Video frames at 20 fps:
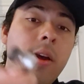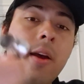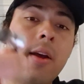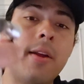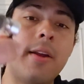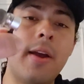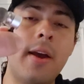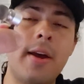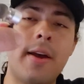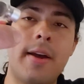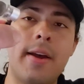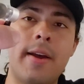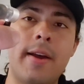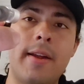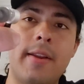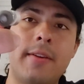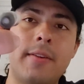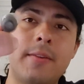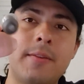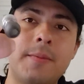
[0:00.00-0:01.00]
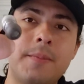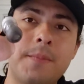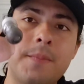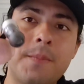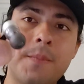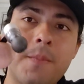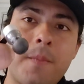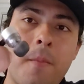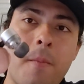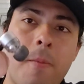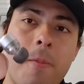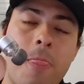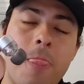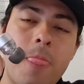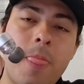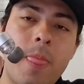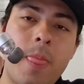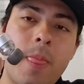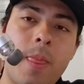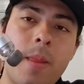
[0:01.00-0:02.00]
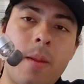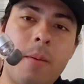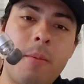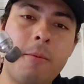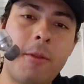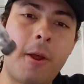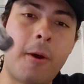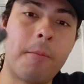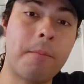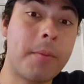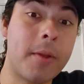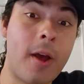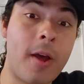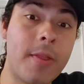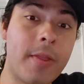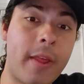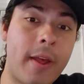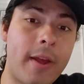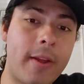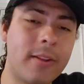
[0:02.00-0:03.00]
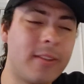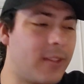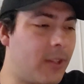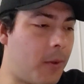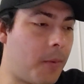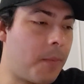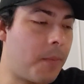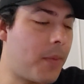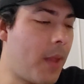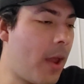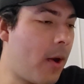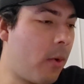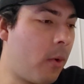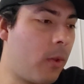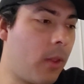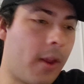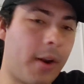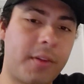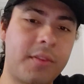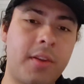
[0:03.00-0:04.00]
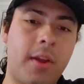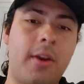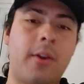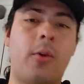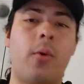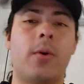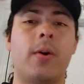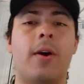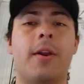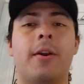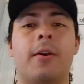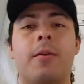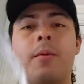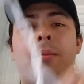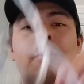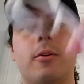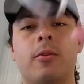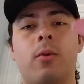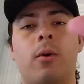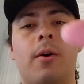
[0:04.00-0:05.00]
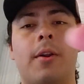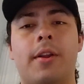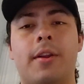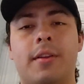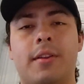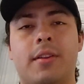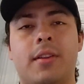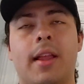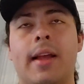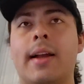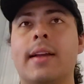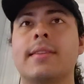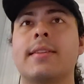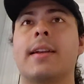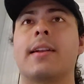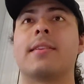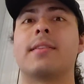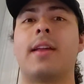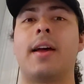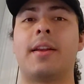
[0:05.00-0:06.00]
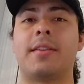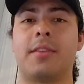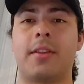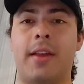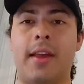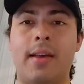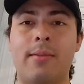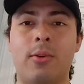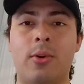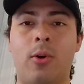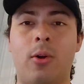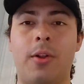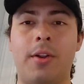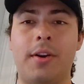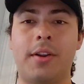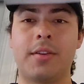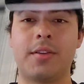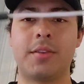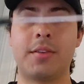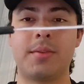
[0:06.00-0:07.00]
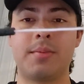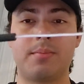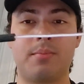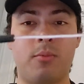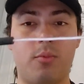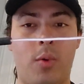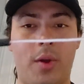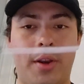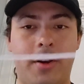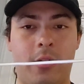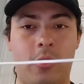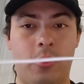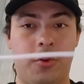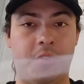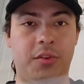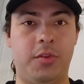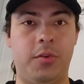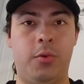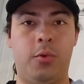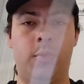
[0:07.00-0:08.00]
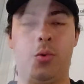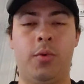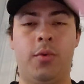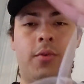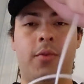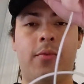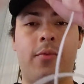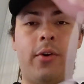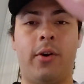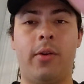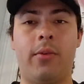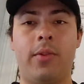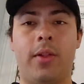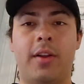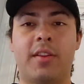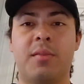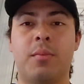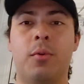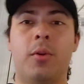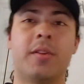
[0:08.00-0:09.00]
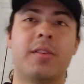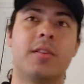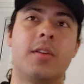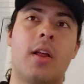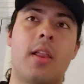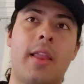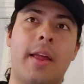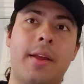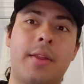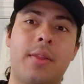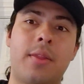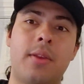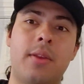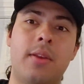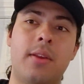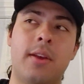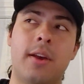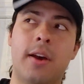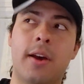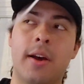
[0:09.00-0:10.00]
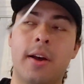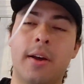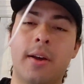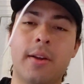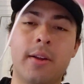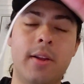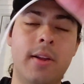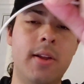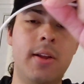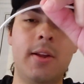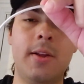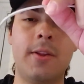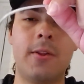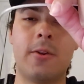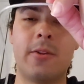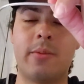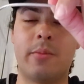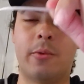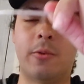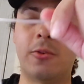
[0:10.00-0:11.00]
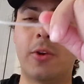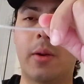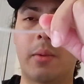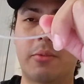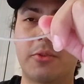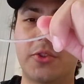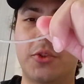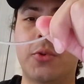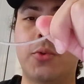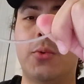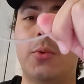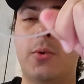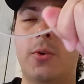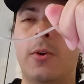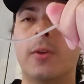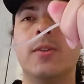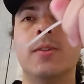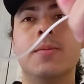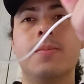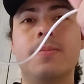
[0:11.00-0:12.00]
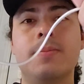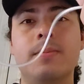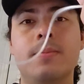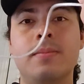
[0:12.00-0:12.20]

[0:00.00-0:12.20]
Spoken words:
Yeah, and now beyond that, not a whole lot exciting going on here. The build quality, like I said, is nice. The cable quality is quite good too. Very flexible. It's not like the the Moondrop Chew or